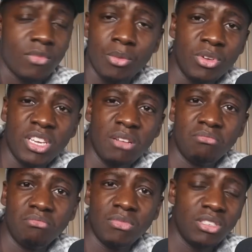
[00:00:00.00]
But yeah,
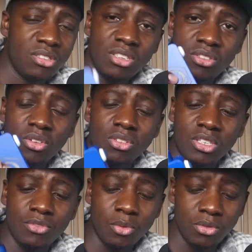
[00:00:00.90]
there's loads
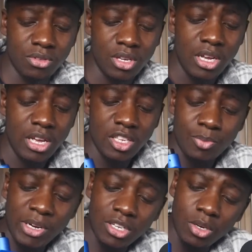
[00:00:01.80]
of different ones,
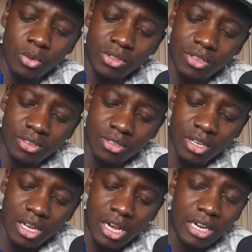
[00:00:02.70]
especially with
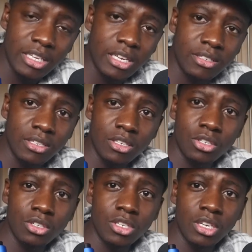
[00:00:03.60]
this Anarchist
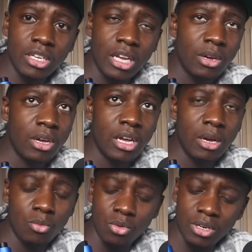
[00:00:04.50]
edition. You can get
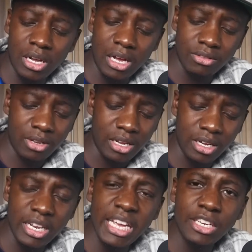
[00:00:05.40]
one that has
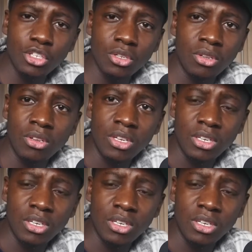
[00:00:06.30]
like an angel.